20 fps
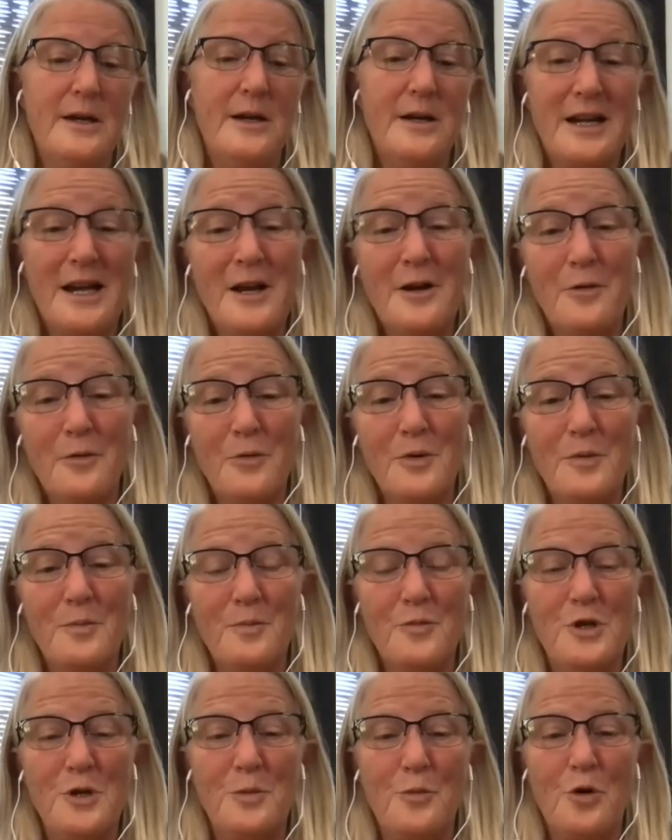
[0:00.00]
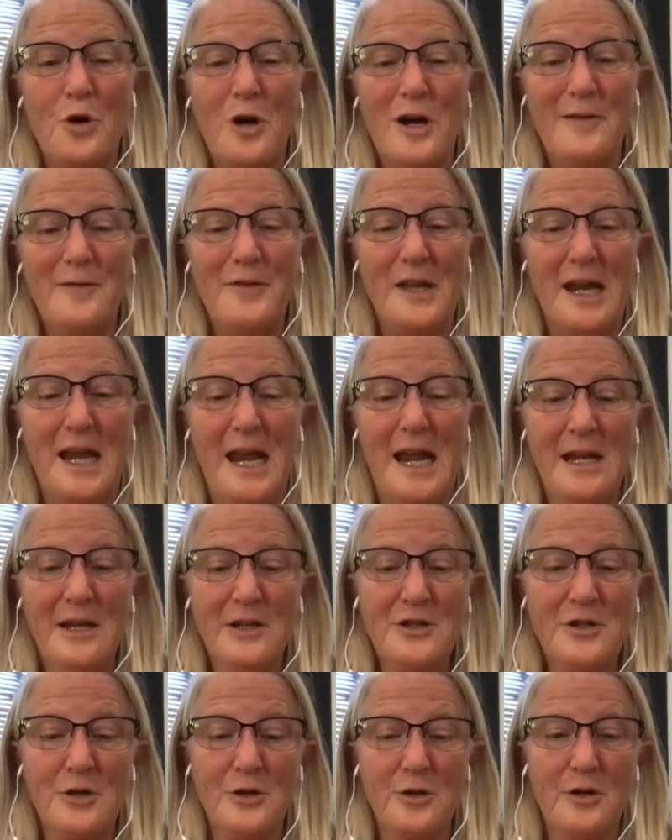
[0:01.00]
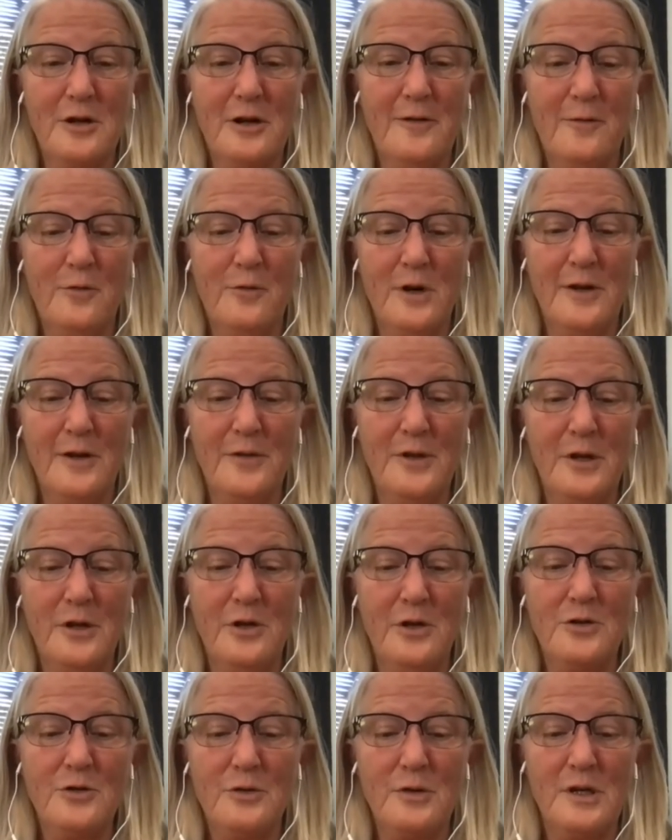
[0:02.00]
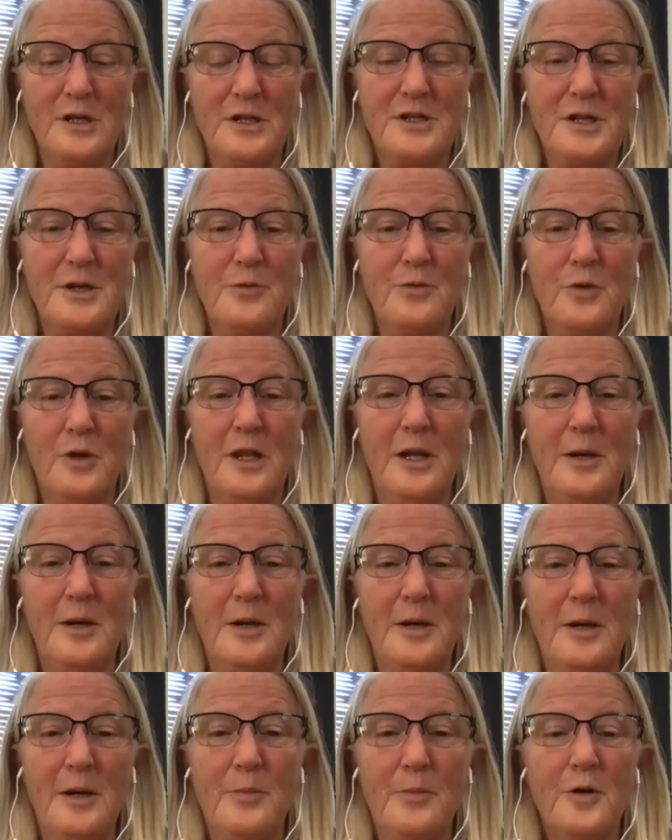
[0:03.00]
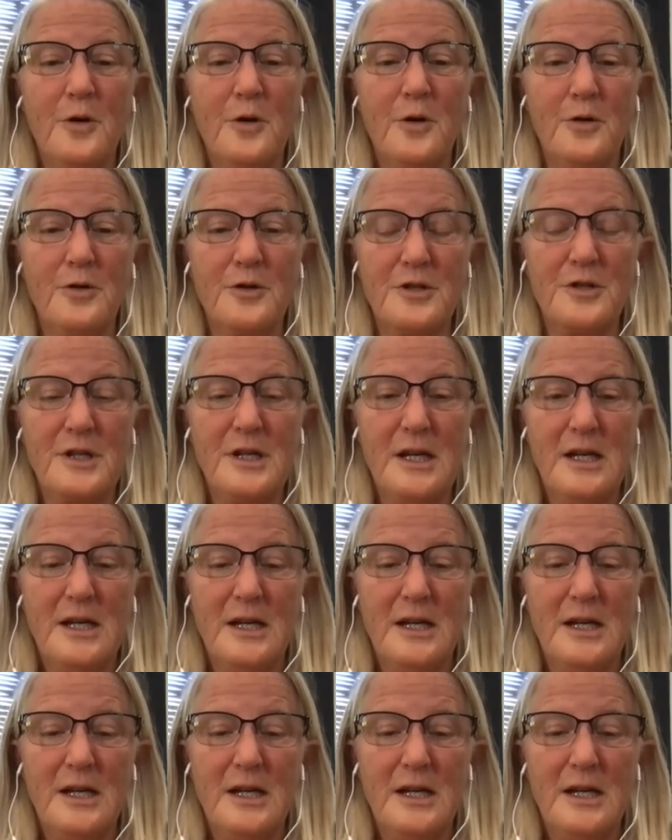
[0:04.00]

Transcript: kind of deprive the cancer of one of the nutrients it really prefers.